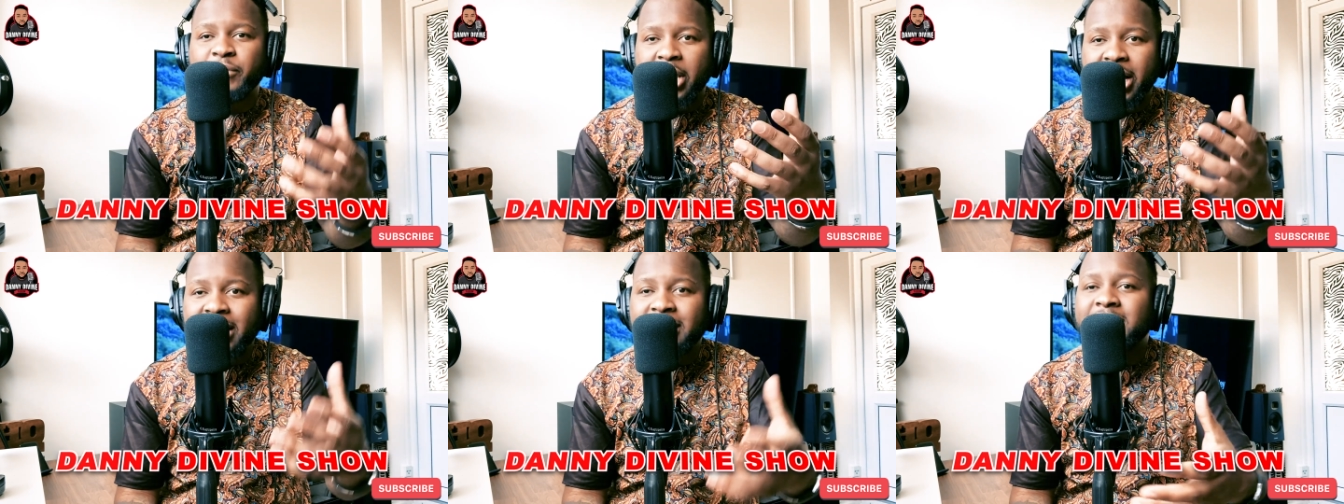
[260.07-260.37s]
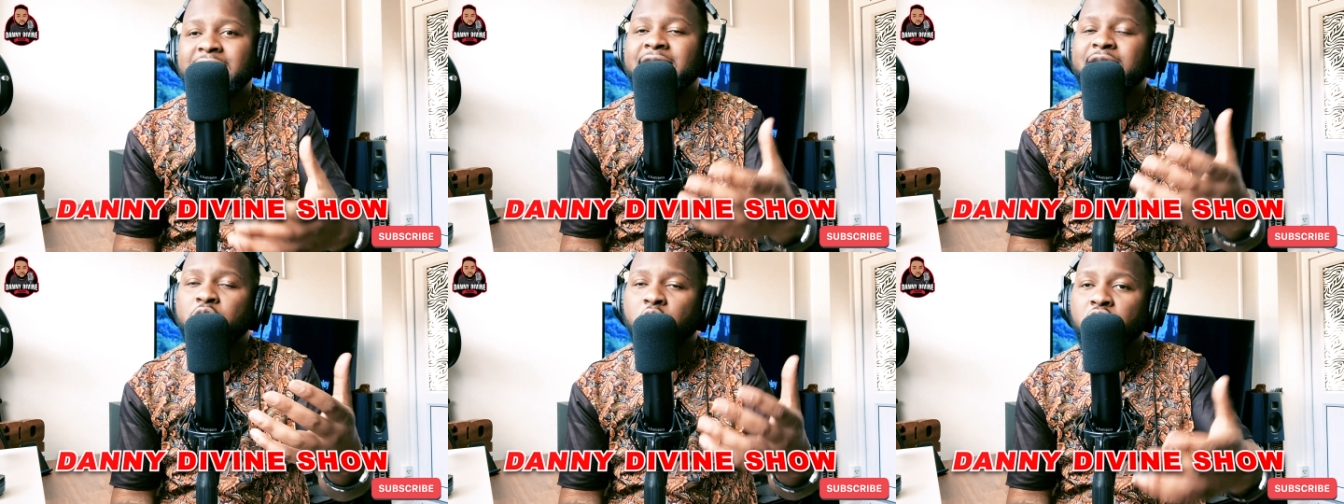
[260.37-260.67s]
Is
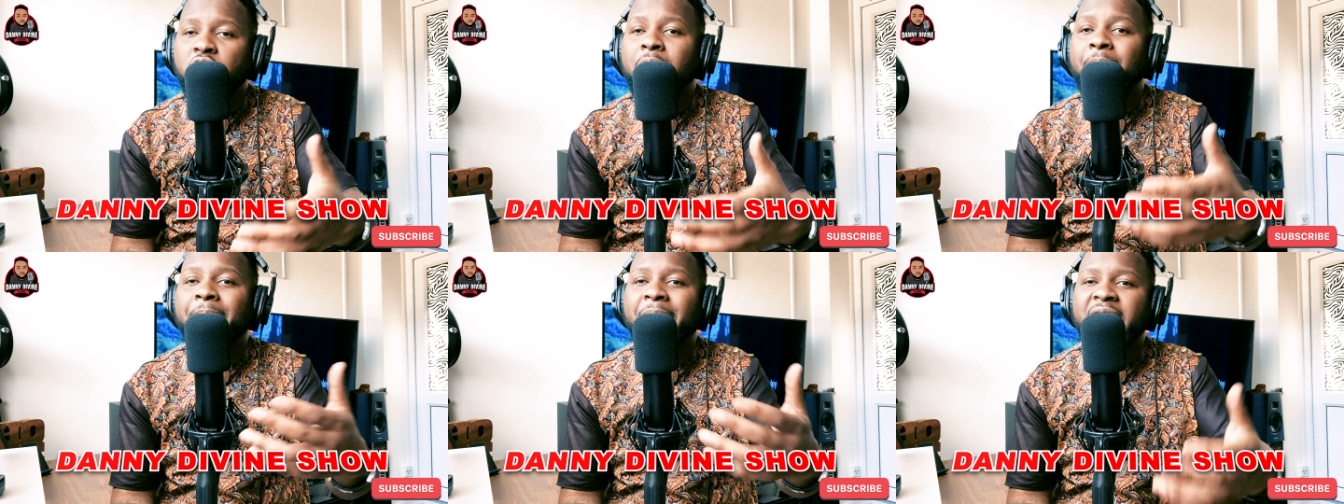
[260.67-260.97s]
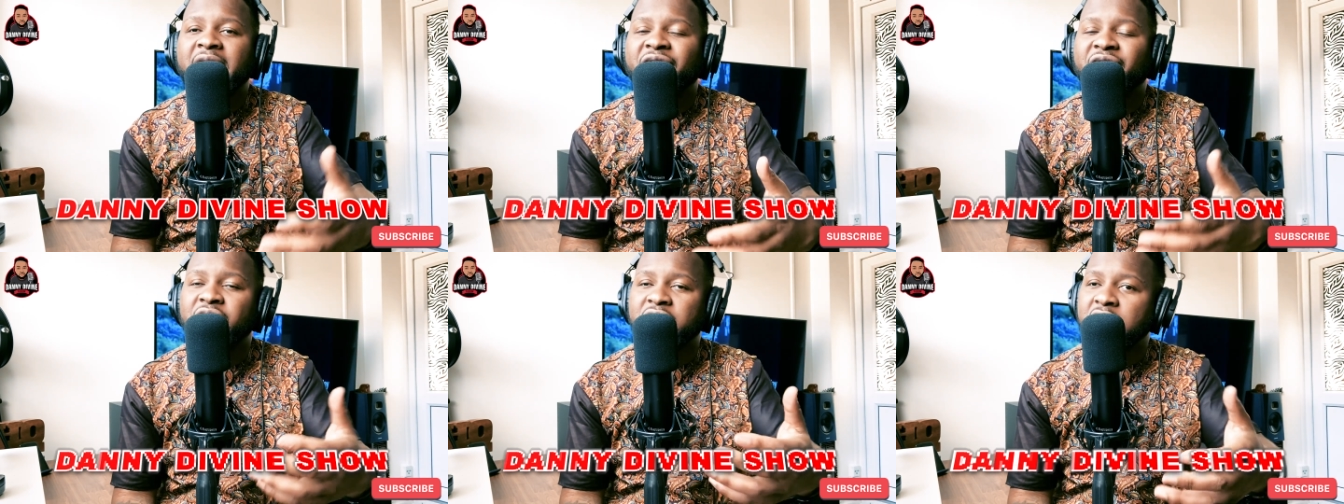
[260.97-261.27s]
this going to
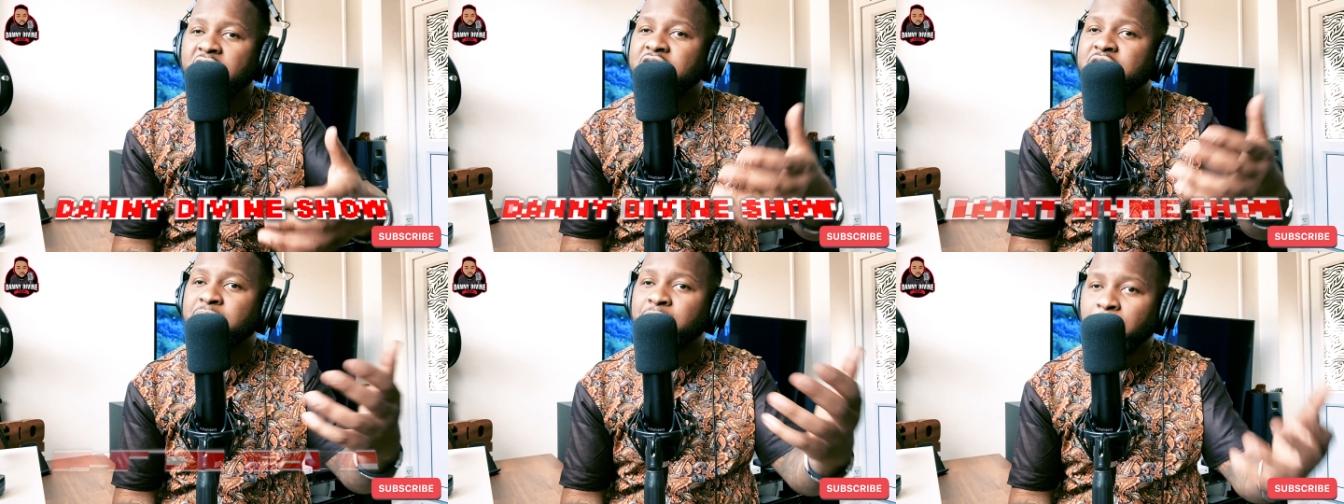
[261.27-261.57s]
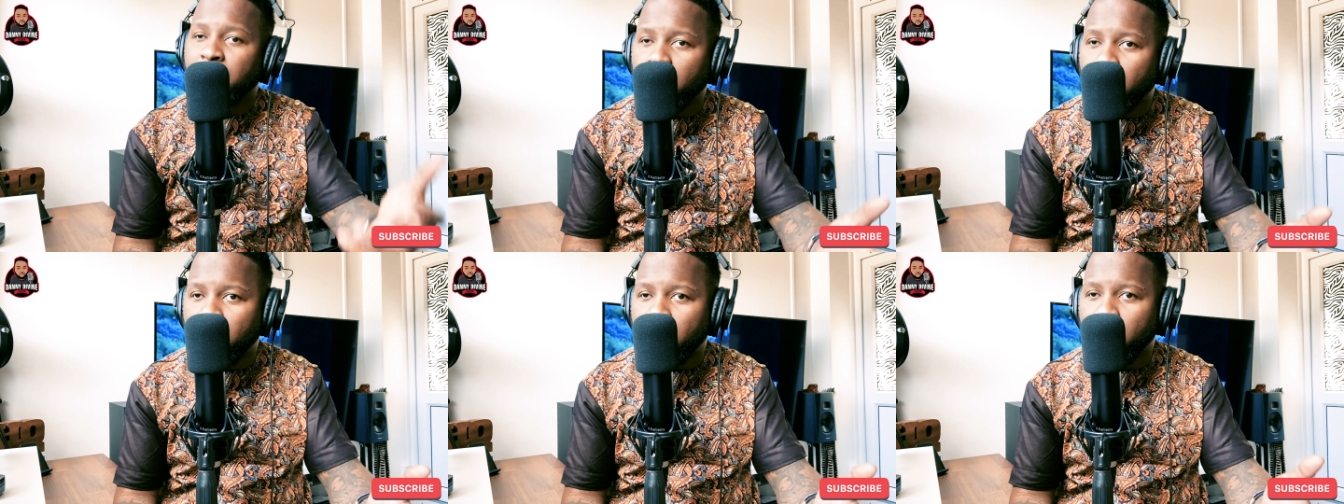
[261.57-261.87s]
benefit us
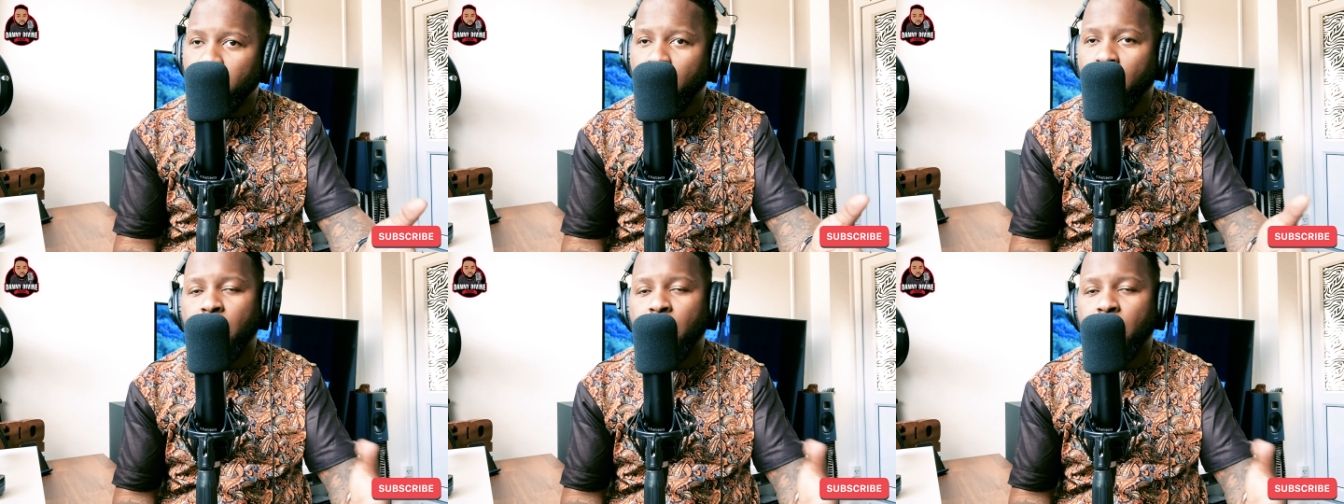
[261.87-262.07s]
more,